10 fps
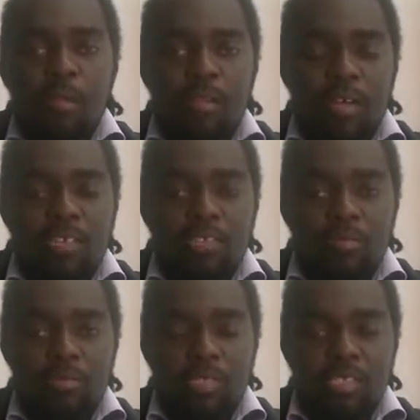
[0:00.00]
Large
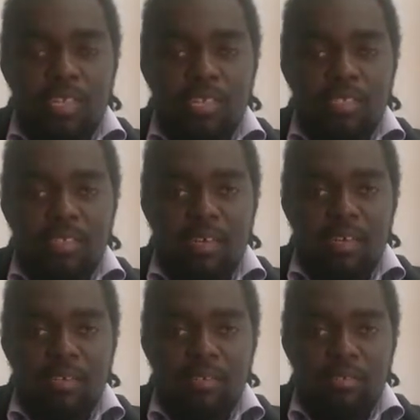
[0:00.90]
water tanks
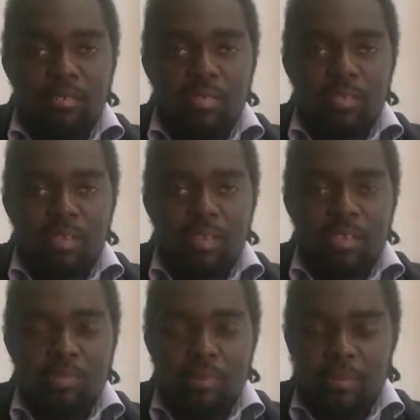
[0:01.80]
are used in
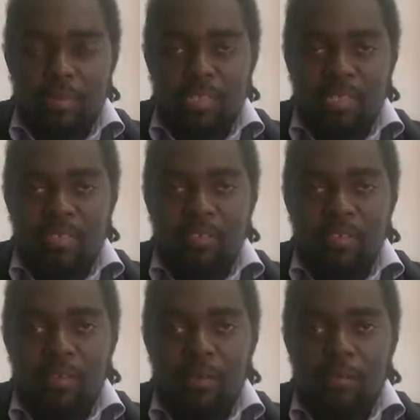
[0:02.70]
experimenting
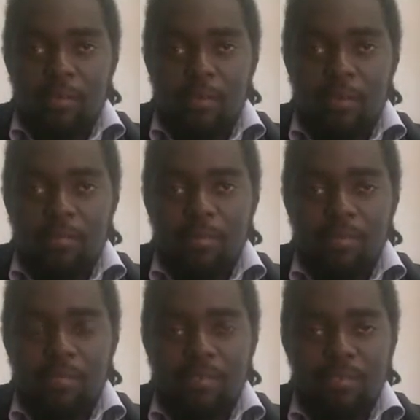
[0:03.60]
to help
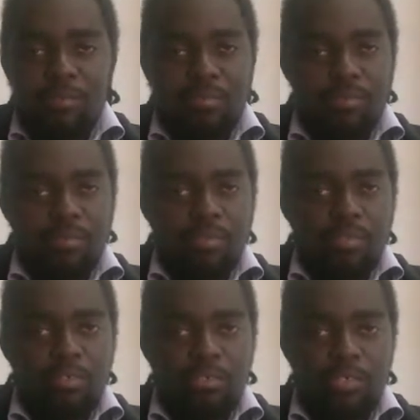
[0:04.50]
look for
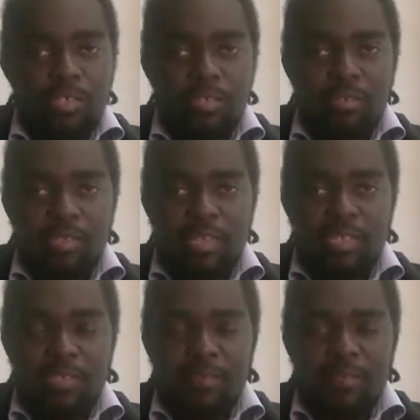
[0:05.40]
neutrinos
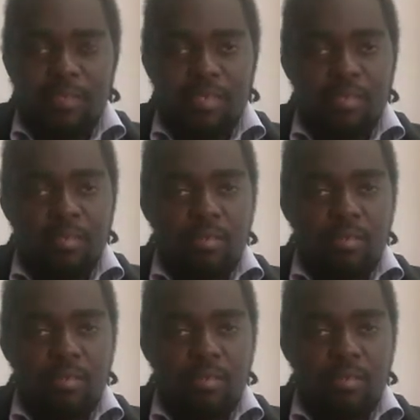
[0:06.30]
and different